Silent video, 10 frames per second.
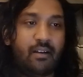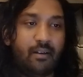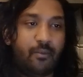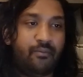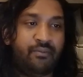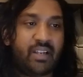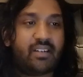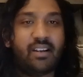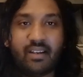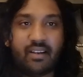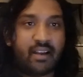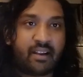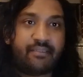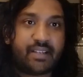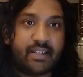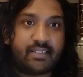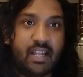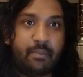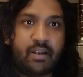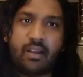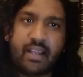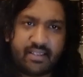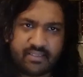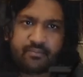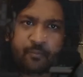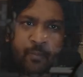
Victor arrives at his lab, and when you